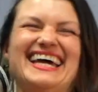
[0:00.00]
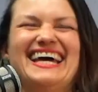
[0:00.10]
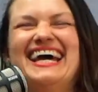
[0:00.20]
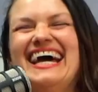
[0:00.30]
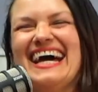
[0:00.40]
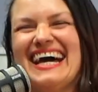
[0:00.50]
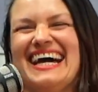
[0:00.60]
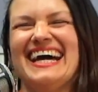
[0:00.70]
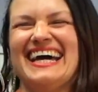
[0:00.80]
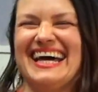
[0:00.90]
on beauty
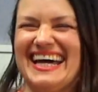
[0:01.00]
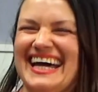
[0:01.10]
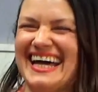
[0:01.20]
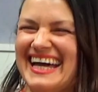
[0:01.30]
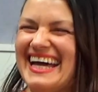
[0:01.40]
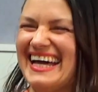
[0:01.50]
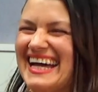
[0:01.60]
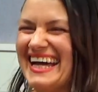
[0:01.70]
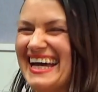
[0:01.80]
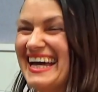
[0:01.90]
and cod
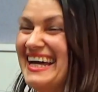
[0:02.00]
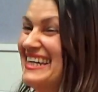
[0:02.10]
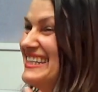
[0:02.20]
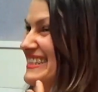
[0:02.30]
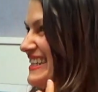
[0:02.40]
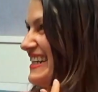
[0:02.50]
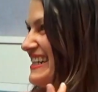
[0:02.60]
liver oil.